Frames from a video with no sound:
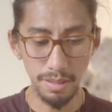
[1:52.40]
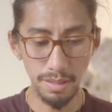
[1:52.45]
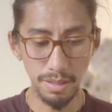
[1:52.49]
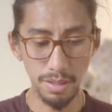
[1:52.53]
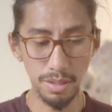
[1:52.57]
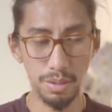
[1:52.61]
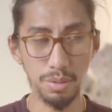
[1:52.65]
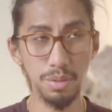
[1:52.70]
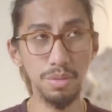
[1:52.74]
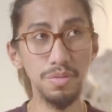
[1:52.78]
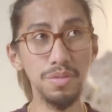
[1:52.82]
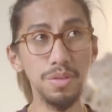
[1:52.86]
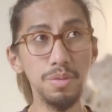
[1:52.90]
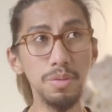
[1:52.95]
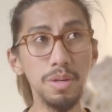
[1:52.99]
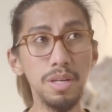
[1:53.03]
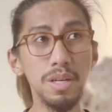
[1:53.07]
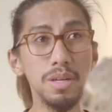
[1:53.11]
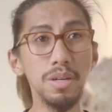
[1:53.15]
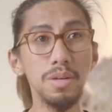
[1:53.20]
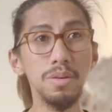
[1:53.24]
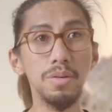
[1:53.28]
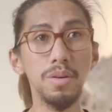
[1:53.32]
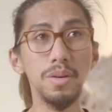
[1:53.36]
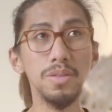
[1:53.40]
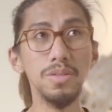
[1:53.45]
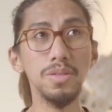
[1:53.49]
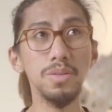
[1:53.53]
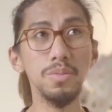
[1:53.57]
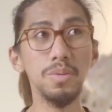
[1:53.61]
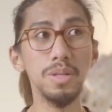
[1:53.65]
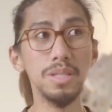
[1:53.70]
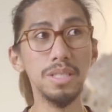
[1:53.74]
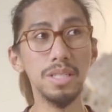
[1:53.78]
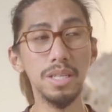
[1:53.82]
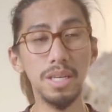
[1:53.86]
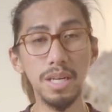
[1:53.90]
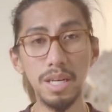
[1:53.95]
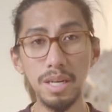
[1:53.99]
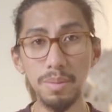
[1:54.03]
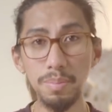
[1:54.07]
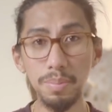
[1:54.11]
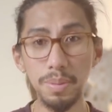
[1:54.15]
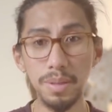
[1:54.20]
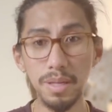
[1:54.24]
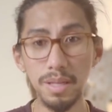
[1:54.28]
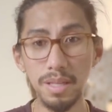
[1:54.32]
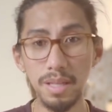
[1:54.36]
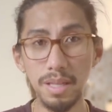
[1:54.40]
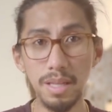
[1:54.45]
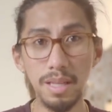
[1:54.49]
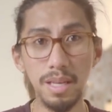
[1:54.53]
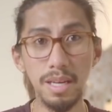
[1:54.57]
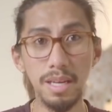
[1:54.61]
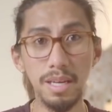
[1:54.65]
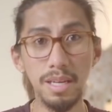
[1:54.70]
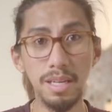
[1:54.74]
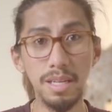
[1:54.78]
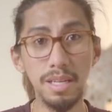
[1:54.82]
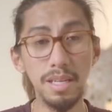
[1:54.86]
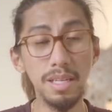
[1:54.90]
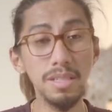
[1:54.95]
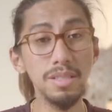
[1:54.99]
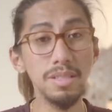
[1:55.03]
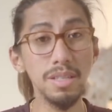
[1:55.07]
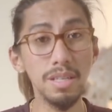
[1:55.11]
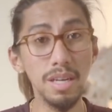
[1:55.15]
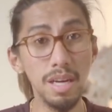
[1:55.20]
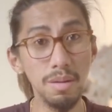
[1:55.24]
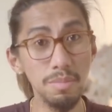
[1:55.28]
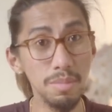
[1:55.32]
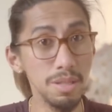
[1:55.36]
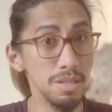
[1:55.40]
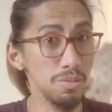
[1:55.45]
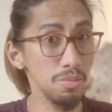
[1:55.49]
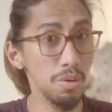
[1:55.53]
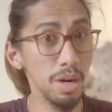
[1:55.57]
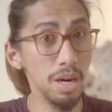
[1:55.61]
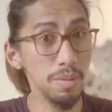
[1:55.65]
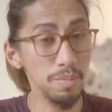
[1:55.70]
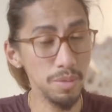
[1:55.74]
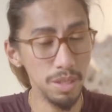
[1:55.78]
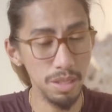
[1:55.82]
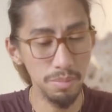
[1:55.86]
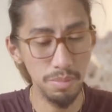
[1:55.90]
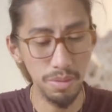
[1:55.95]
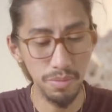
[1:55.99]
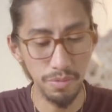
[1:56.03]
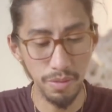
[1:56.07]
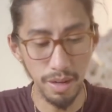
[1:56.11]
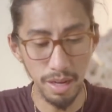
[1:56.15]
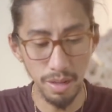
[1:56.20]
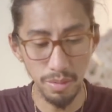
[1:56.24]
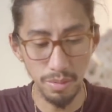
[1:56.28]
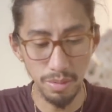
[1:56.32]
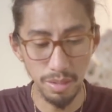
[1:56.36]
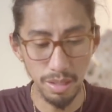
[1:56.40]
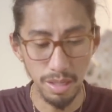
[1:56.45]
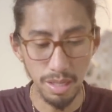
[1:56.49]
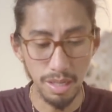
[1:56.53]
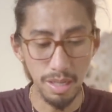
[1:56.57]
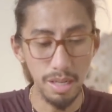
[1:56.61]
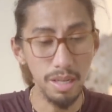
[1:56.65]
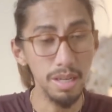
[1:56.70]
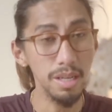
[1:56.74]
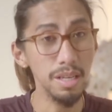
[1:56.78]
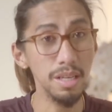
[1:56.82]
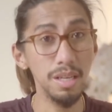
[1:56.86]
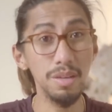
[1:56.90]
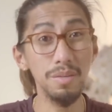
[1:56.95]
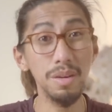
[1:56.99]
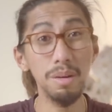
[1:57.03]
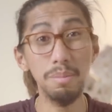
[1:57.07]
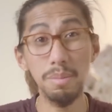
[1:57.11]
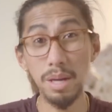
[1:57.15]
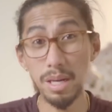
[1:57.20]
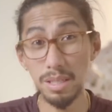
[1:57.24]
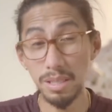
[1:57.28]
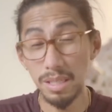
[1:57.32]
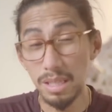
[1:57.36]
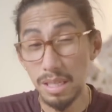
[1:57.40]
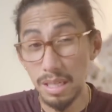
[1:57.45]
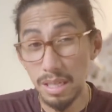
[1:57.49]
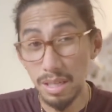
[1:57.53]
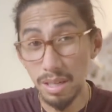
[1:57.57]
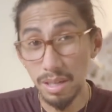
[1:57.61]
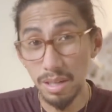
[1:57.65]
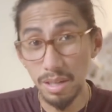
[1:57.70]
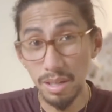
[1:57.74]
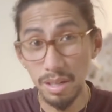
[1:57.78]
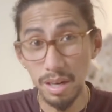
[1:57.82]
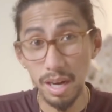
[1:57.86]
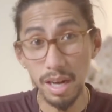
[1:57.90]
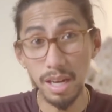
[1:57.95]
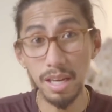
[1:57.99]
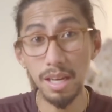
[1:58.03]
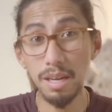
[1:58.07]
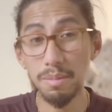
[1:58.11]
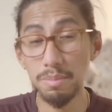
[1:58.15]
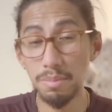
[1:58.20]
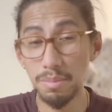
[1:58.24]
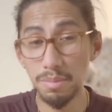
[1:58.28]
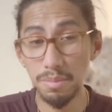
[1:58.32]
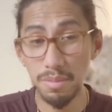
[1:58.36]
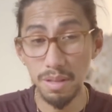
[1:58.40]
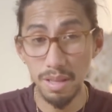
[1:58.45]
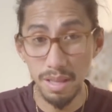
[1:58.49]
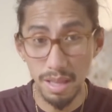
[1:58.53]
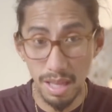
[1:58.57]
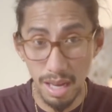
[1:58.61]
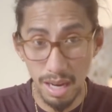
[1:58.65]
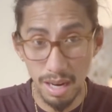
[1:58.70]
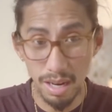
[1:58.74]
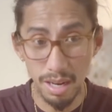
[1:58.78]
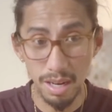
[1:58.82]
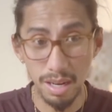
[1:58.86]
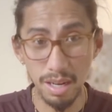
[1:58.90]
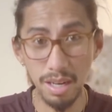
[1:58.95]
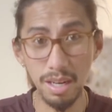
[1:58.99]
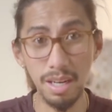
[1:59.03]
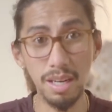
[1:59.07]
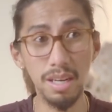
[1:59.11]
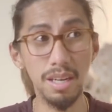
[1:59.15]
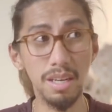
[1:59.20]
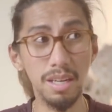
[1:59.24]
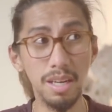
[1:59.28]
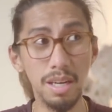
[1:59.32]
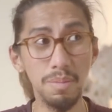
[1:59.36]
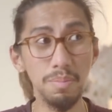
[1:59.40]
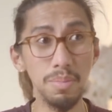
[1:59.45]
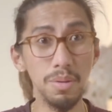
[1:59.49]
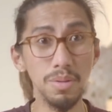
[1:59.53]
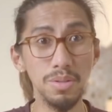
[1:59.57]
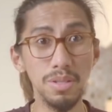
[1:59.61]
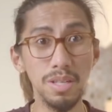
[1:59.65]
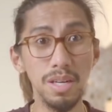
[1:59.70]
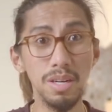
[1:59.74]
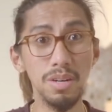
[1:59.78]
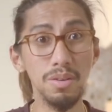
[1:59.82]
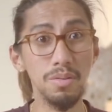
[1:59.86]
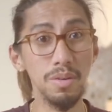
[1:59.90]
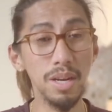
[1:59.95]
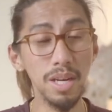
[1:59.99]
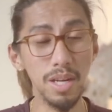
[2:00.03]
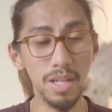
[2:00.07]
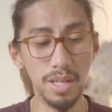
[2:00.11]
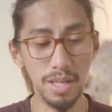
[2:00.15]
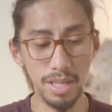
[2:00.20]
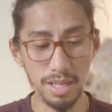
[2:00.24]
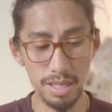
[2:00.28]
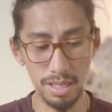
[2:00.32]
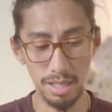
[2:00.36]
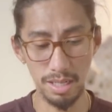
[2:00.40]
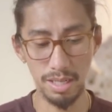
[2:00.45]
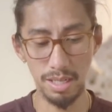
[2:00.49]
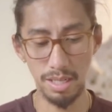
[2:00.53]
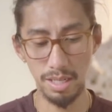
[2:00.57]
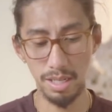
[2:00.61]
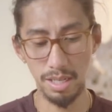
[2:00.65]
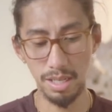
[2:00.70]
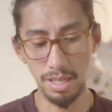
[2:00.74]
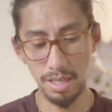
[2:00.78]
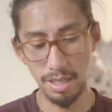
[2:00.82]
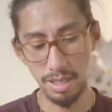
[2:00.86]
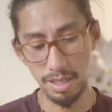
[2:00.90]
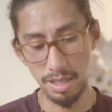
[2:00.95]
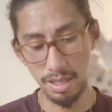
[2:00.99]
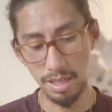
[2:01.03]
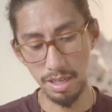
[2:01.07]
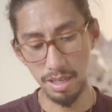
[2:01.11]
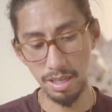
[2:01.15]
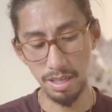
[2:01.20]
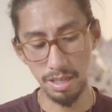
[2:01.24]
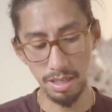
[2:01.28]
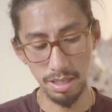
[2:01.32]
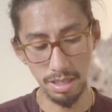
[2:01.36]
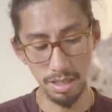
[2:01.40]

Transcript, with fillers: so if you want to know also what's up, then Instagram is where I'm going to be found. If I'm not here, I am there and I post there regularly. Okay.